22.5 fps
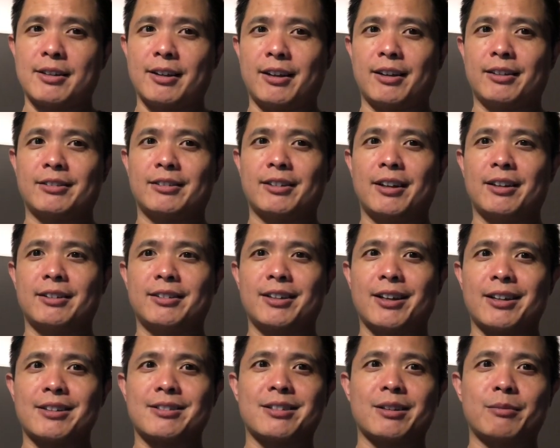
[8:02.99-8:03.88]
and then
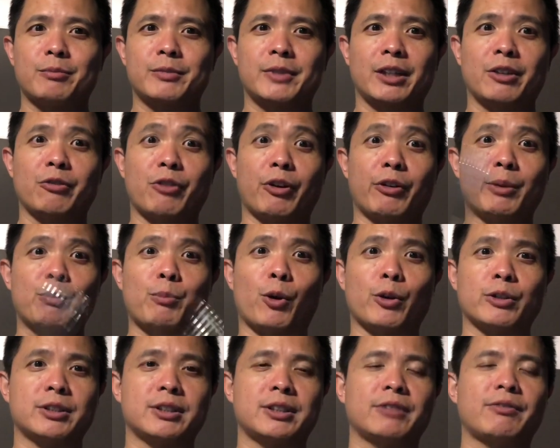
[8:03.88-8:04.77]
get something very
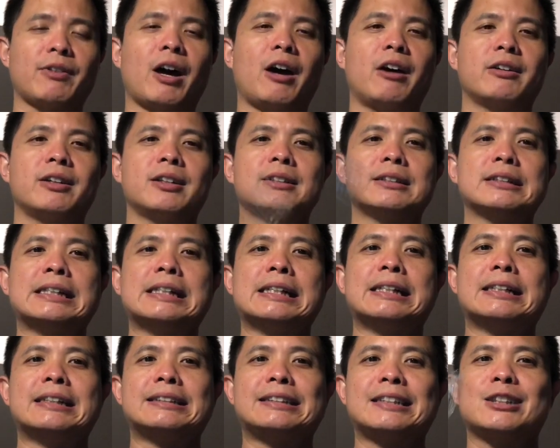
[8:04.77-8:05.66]
positive out of it
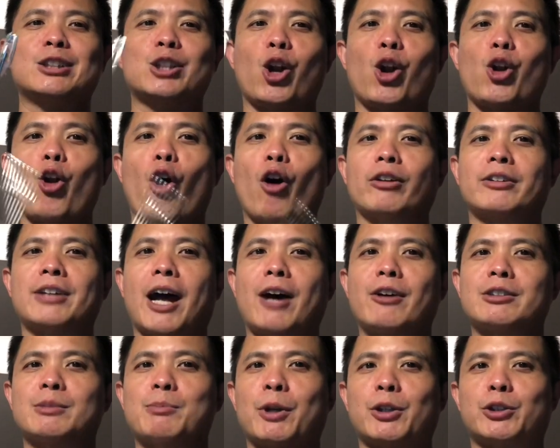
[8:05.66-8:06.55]
this
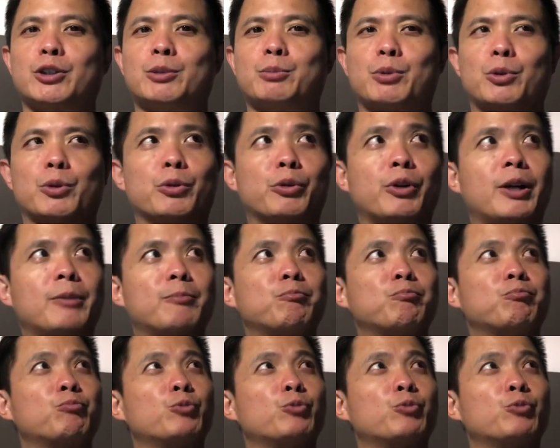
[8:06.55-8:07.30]
lockdown special program